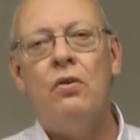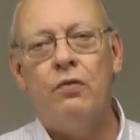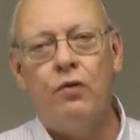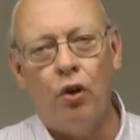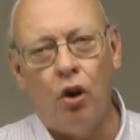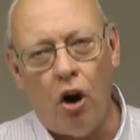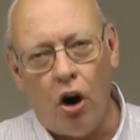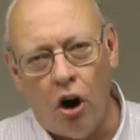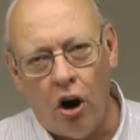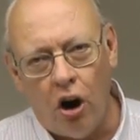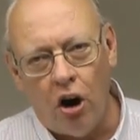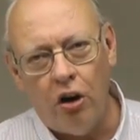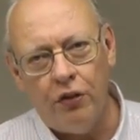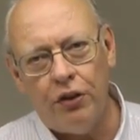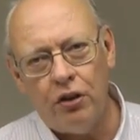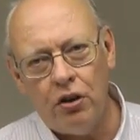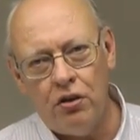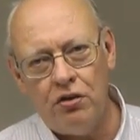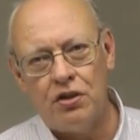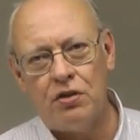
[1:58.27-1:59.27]
For all
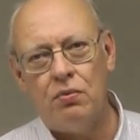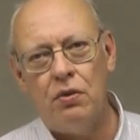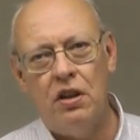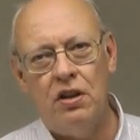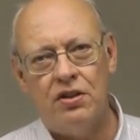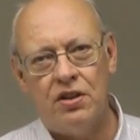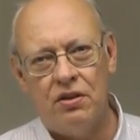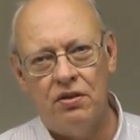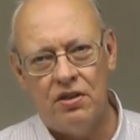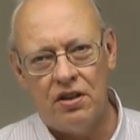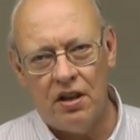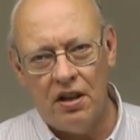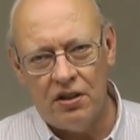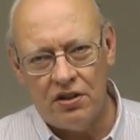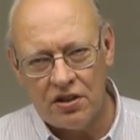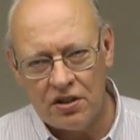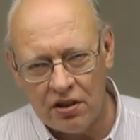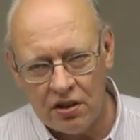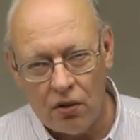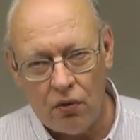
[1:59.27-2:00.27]
those reasons,
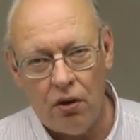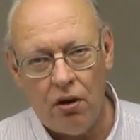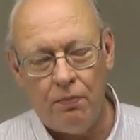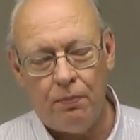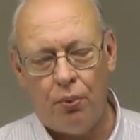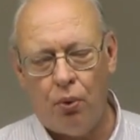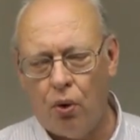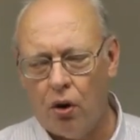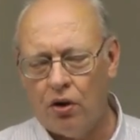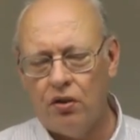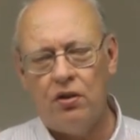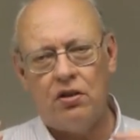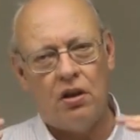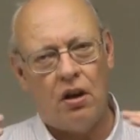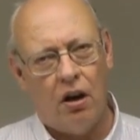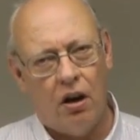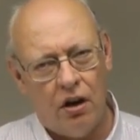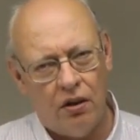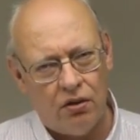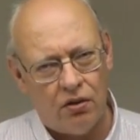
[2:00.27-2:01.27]
it's so important
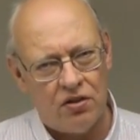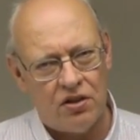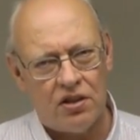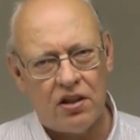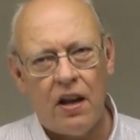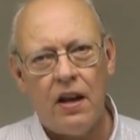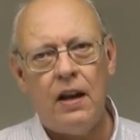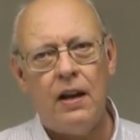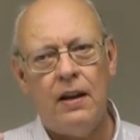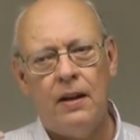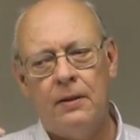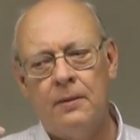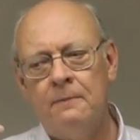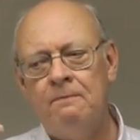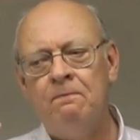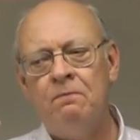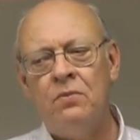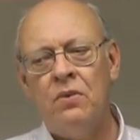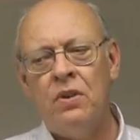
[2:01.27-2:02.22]
to understand